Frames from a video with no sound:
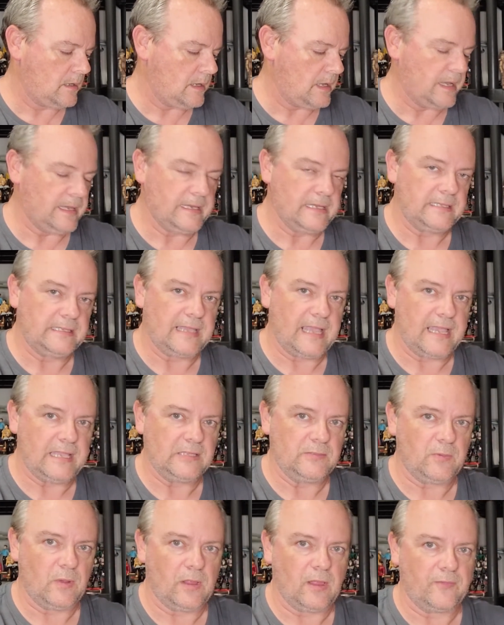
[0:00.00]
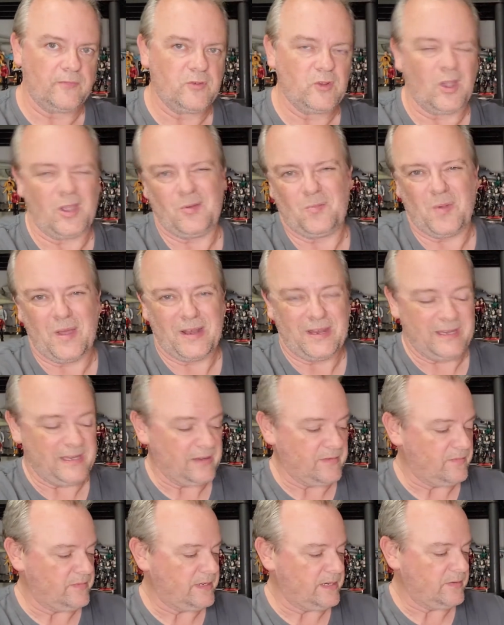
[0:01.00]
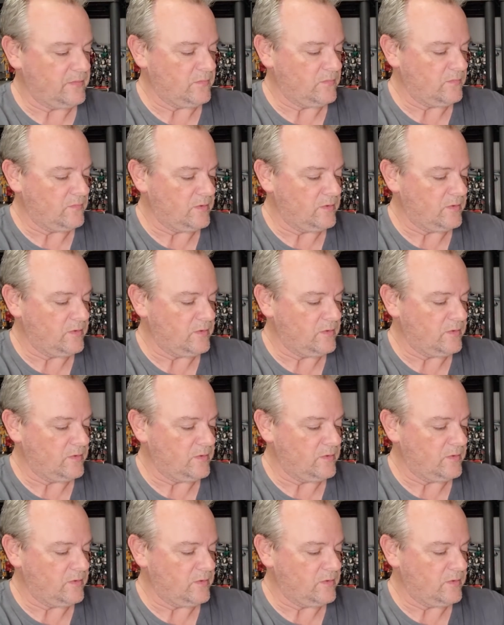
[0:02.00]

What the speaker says: in this case, well, I've tried one, it didn't